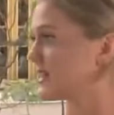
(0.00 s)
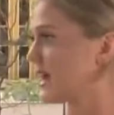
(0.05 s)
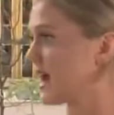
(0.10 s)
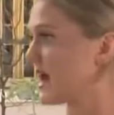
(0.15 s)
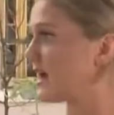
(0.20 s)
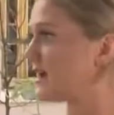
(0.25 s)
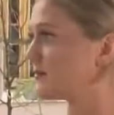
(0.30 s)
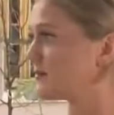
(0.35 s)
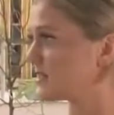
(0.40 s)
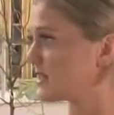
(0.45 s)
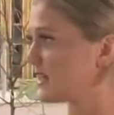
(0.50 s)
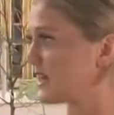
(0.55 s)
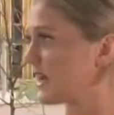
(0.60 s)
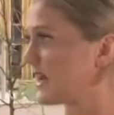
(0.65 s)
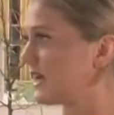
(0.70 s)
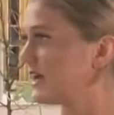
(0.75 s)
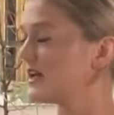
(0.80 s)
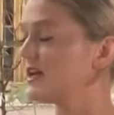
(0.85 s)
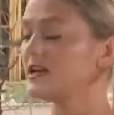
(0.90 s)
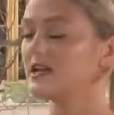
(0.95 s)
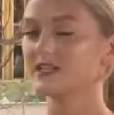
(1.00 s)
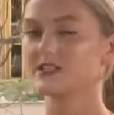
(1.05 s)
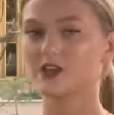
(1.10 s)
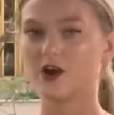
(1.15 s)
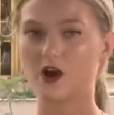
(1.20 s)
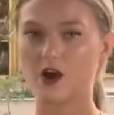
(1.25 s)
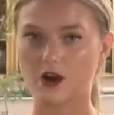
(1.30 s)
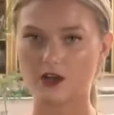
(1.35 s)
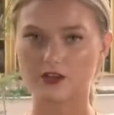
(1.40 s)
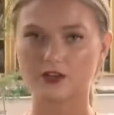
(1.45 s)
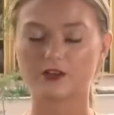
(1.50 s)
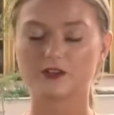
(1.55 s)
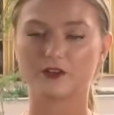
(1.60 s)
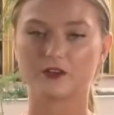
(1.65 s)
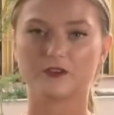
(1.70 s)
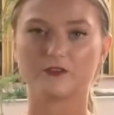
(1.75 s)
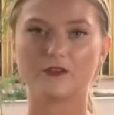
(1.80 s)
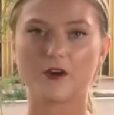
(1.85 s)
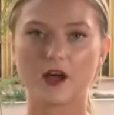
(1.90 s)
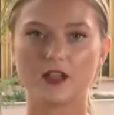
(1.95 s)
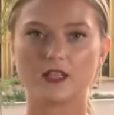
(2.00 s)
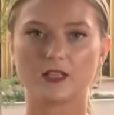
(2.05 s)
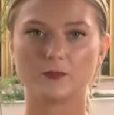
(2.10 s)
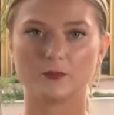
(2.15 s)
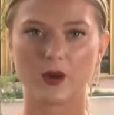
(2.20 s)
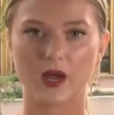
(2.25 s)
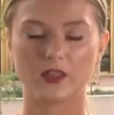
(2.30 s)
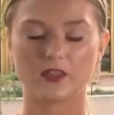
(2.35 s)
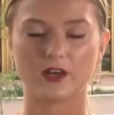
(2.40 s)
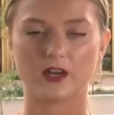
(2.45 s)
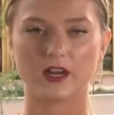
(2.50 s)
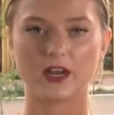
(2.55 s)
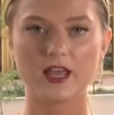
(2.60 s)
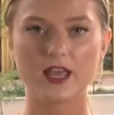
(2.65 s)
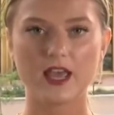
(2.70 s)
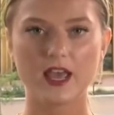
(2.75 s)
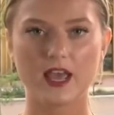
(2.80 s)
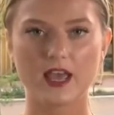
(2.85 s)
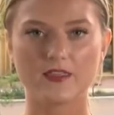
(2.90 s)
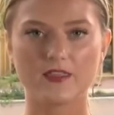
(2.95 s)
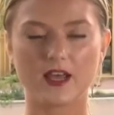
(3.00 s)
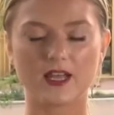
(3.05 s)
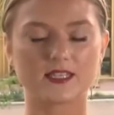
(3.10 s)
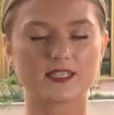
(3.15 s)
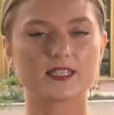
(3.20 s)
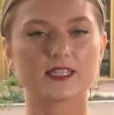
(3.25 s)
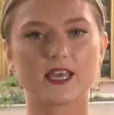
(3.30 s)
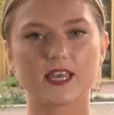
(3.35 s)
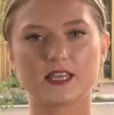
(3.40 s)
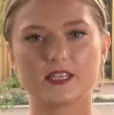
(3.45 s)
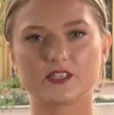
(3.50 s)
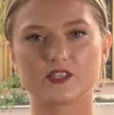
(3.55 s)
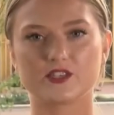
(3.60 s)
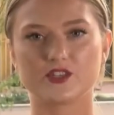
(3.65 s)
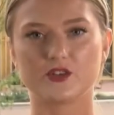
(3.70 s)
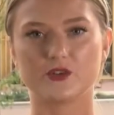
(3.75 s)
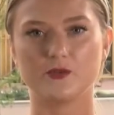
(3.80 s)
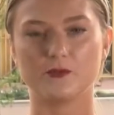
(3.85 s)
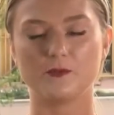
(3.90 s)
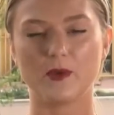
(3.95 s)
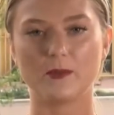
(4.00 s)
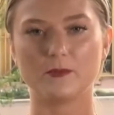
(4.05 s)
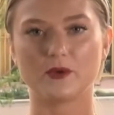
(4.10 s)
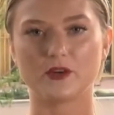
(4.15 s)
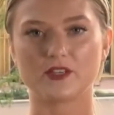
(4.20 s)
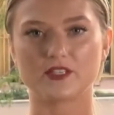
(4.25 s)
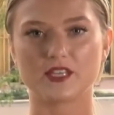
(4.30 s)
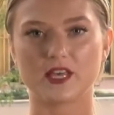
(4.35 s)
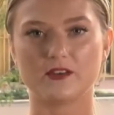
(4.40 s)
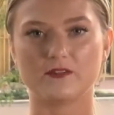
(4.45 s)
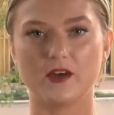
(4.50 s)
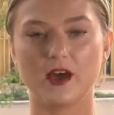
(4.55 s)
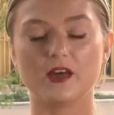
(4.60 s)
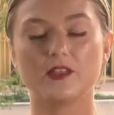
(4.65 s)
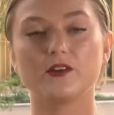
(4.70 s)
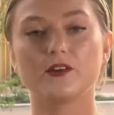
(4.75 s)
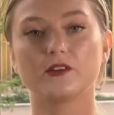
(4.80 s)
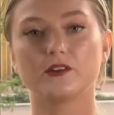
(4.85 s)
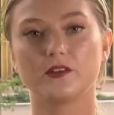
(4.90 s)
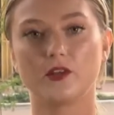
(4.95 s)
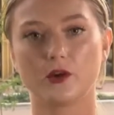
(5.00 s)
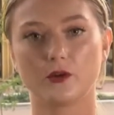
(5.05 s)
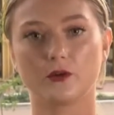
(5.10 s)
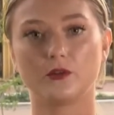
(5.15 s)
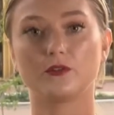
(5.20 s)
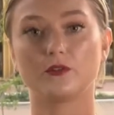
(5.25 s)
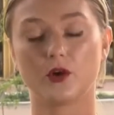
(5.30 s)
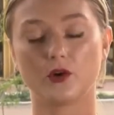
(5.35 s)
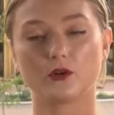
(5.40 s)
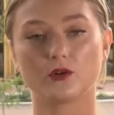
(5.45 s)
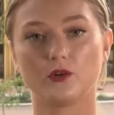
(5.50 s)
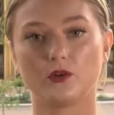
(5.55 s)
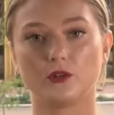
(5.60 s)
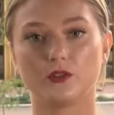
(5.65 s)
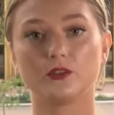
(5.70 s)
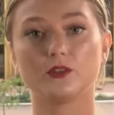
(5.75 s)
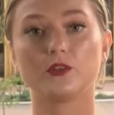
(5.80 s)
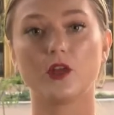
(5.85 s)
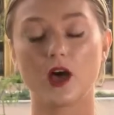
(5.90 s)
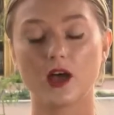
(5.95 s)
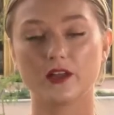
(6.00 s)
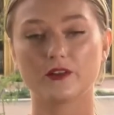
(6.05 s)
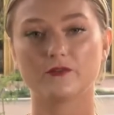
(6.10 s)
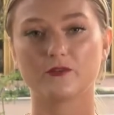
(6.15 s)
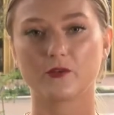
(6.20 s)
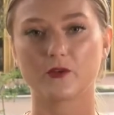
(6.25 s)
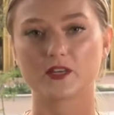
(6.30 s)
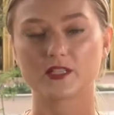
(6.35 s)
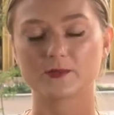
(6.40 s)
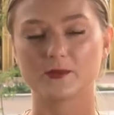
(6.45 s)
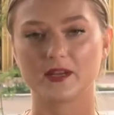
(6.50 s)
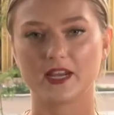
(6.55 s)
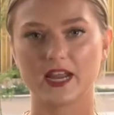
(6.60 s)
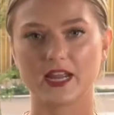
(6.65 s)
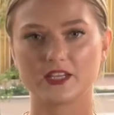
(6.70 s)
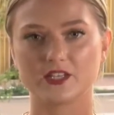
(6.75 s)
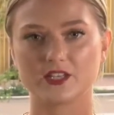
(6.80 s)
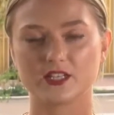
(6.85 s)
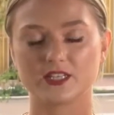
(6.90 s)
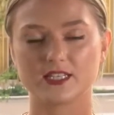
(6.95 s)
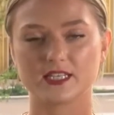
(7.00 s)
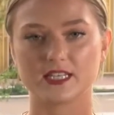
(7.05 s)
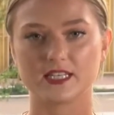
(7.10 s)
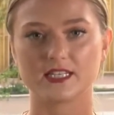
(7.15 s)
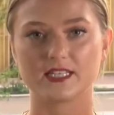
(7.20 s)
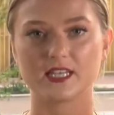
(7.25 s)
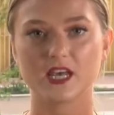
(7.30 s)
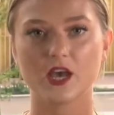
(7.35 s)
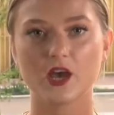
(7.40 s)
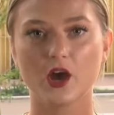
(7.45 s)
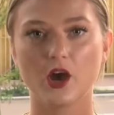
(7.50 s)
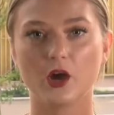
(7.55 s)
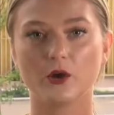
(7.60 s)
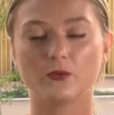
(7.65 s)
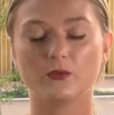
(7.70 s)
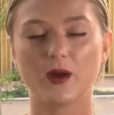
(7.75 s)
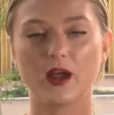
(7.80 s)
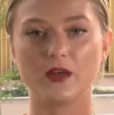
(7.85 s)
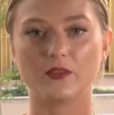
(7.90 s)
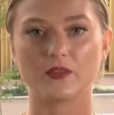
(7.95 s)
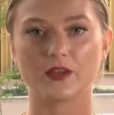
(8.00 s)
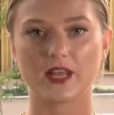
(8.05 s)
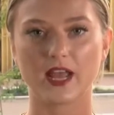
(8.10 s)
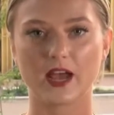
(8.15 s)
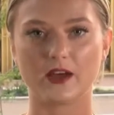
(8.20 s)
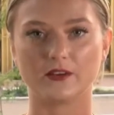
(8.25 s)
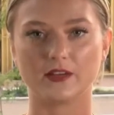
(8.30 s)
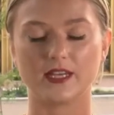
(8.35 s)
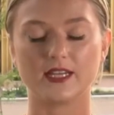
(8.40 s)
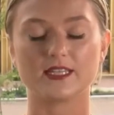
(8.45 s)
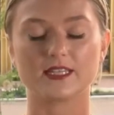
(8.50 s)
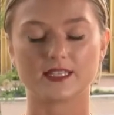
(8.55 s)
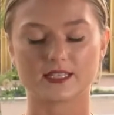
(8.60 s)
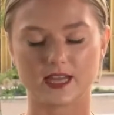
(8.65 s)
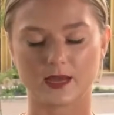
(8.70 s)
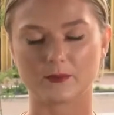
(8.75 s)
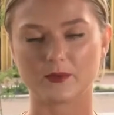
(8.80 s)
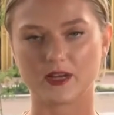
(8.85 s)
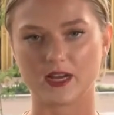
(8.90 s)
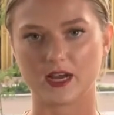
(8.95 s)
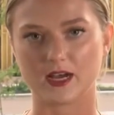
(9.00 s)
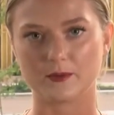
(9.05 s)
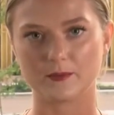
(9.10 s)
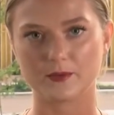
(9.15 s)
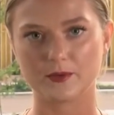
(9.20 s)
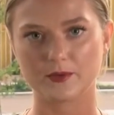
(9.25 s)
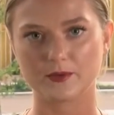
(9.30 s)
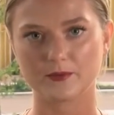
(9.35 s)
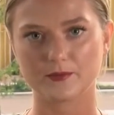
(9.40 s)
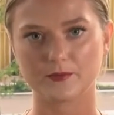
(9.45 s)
the time today to honor their fallen brother, and that's thanks to members of other lo local law enforcement agencies around the county stepping up